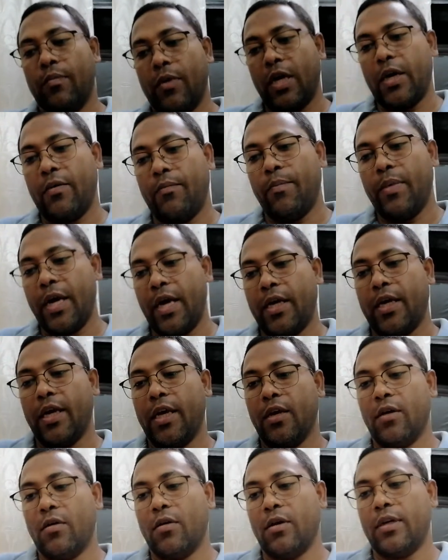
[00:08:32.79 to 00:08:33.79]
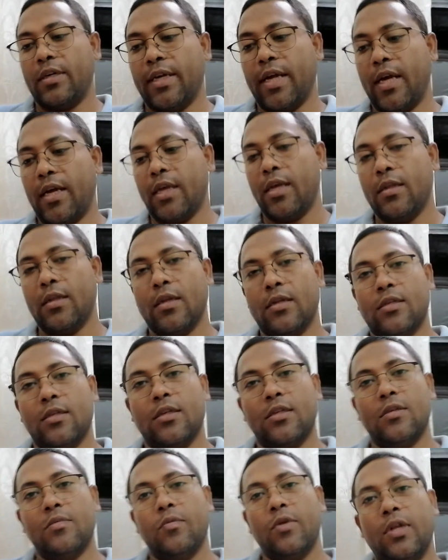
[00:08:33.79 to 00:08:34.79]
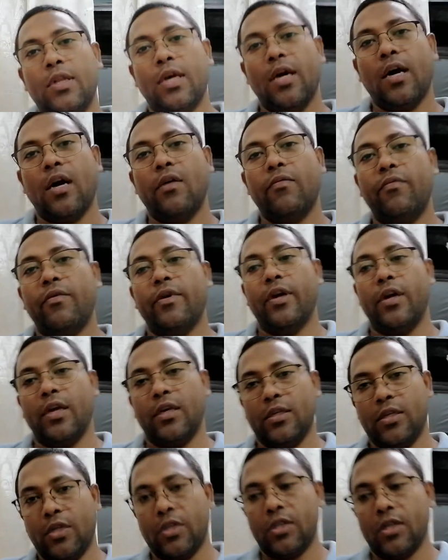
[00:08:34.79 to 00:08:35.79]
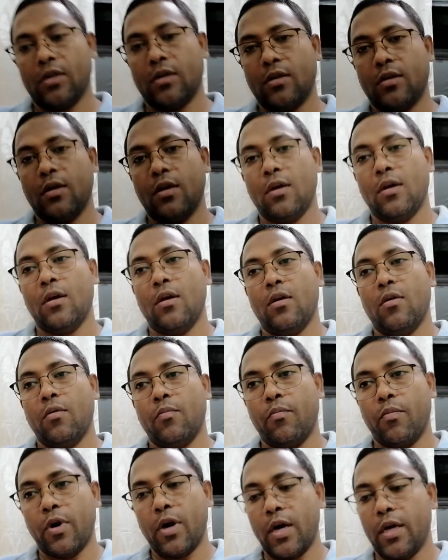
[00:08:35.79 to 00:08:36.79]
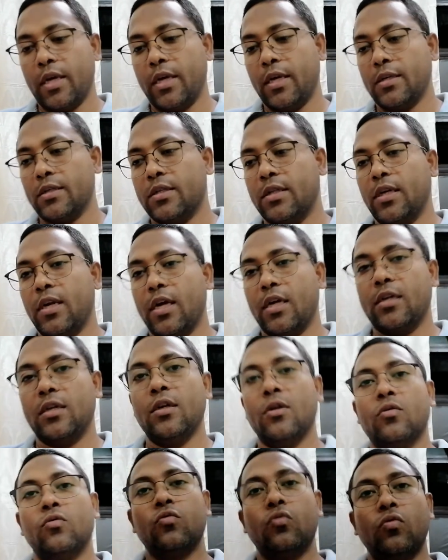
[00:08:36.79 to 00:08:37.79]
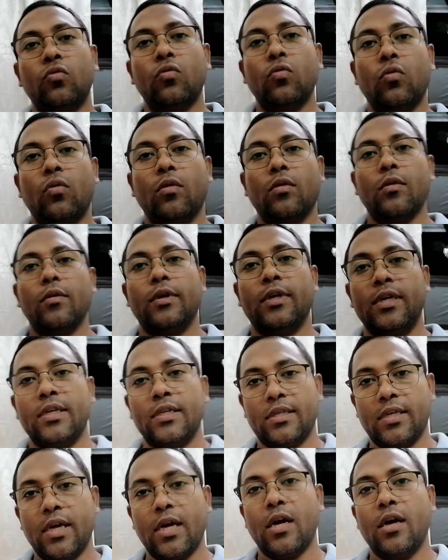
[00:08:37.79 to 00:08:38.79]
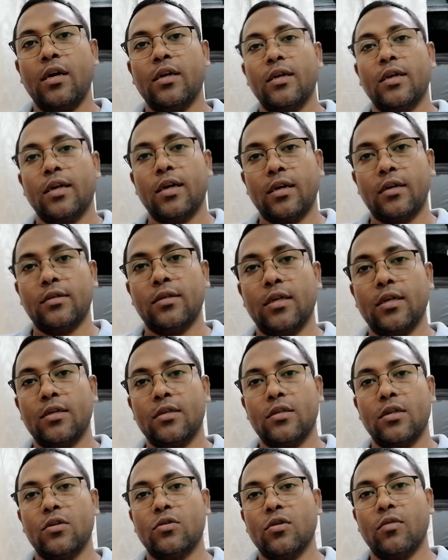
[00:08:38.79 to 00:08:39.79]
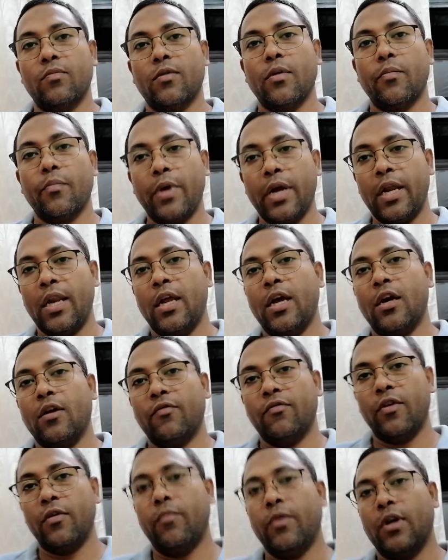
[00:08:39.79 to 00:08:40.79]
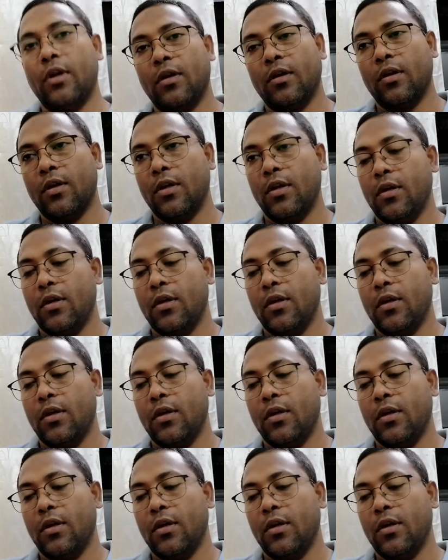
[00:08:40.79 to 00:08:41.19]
by bagging or tagging, this is by the hybridization, by selecting two desired characteristics of the male and female.